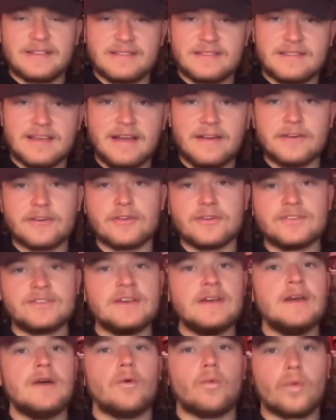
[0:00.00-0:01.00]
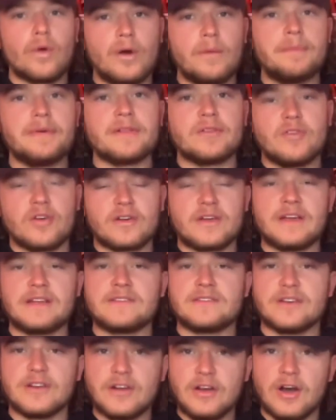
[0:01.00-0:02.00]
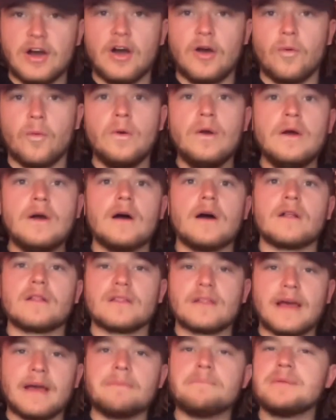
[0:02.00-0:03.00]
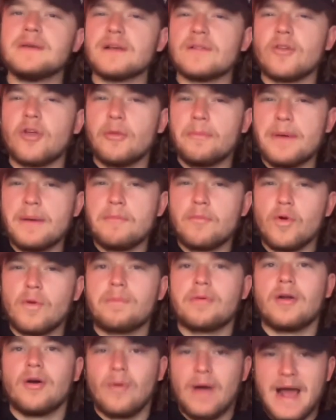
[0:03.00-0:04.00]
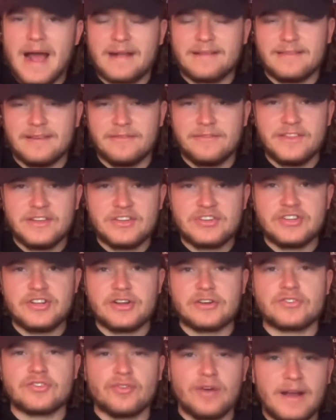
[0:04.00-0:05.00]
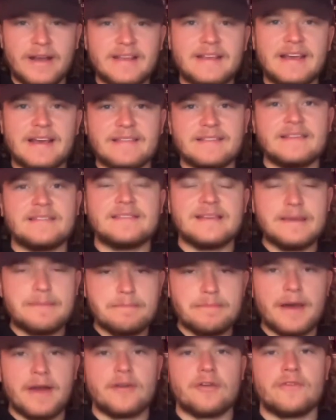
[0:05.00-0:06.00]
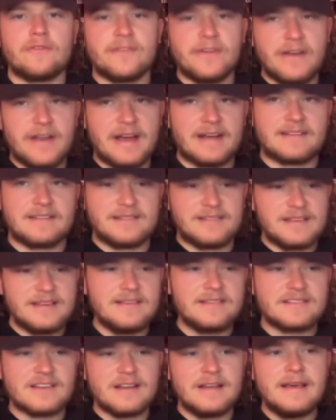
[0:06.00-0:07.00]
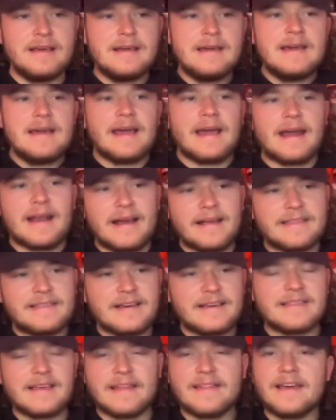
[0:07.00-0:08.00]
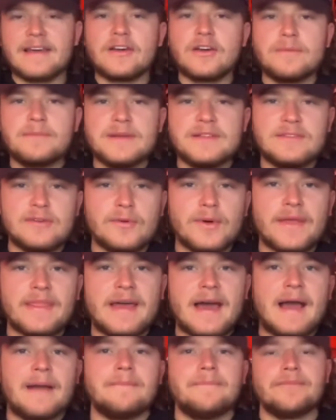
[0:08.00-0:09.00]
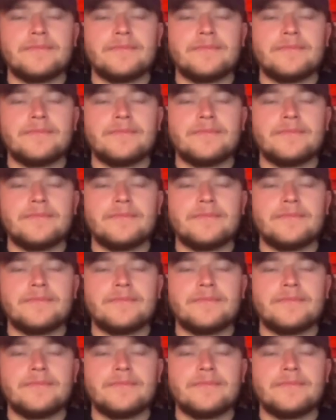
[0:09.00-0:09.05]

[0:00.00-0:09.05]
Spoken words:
Senators will be looking to go and be a little bit more proactive this year, trying to get the team better for next season. And I think that they could be doing that